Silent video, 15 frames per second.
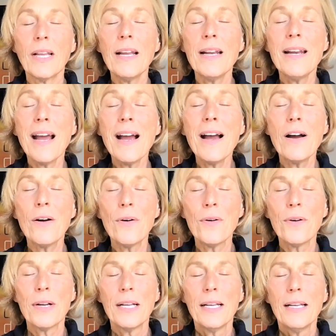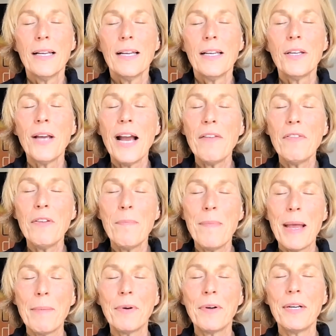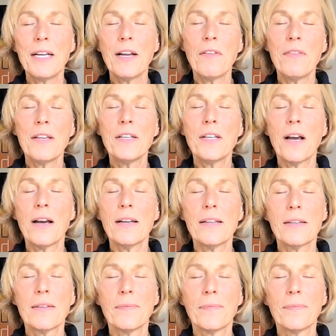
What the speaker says: And now you have a memory of the dot.